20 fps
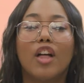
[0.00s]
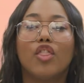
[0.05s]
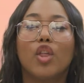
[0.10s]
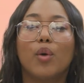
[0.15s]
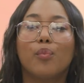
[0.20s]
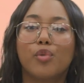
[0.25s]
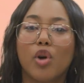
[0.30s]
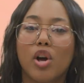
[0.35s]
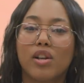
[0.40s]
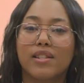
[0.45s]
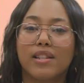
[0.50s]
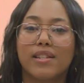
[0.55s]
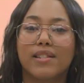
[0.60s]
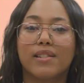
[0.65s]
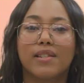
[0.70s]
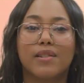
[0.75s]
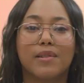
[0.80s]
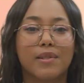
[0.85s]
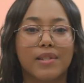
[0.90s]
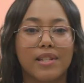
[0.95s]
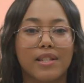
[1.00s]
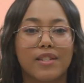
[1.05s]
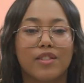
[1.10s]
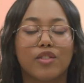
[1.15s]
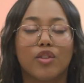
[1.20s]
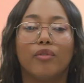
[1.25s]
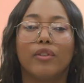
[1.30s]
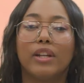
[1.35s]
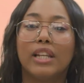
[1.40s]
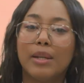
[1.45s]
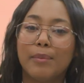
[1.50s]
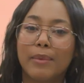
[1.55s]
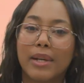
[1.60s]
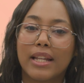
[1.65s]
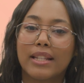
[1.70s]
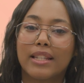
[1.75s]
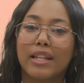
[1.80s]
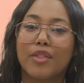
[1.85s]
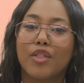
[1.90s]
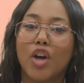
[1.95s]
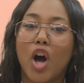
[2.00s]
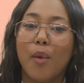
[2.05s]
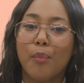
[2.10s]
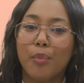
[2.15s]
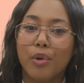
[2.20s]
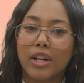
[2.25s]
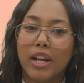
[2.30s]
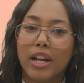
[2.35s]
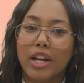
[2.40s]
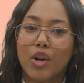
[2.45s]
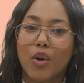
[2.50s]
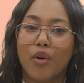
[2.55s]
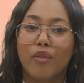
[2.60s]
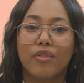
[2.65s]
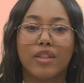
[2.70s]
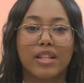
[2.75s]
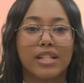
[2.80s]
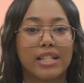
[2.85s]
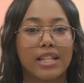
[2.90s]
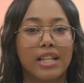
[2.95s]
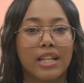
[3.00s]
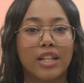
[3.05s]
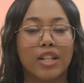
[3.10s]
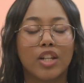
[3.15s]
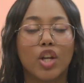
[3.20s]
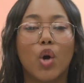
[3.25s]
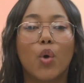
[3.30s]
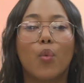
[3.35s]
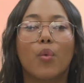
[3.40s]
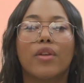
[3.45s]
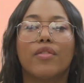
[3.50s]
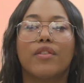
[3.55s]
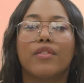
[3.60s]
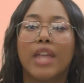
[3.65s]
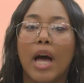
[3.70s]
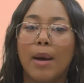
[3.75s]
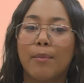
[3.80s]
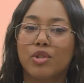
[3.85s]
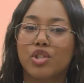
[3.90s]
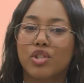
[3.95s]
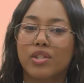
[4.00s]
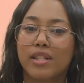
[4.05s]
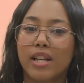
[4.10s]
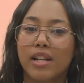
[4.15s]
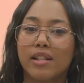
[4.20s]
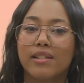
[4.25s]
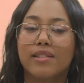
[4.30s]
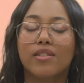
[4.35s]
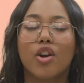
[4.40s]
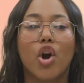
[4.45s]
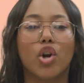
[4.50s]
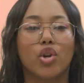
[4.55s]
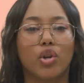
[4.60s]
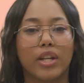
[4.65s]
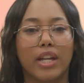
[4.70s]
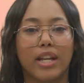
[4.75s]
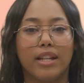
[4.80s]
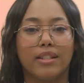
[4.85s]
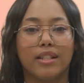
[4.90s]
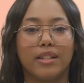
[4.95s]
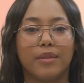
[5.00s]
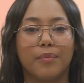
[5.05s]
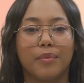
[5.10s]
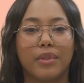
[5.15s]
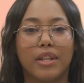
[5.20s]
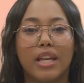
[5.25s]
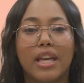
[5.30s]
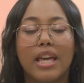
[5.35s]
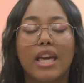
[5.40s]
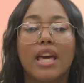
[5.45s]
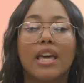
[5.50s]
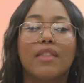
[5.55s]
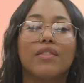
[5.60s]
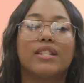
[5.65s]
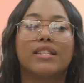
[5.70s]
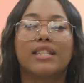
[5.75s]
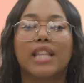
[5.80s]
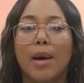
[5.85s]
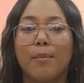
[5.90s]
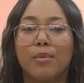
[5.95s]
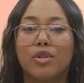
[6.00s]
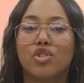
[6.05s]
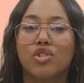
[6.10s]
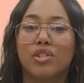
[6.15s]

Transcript: The process consists of eliminating the upper layer of the skin where the damaged cells are located. These damaged